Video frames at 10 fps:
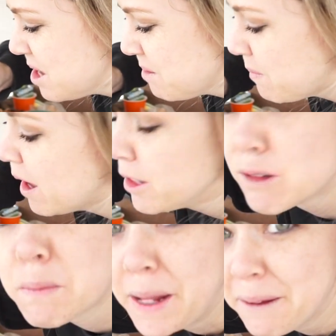Riley
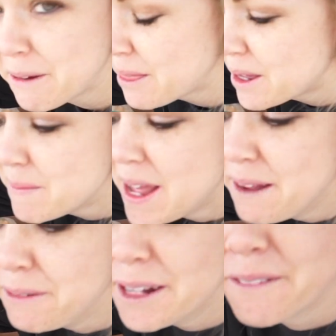was playing with them
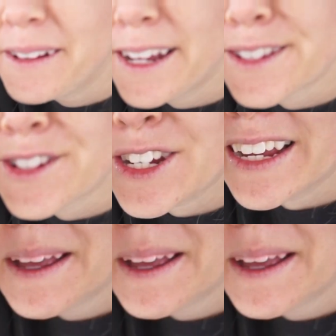and we didn't realize she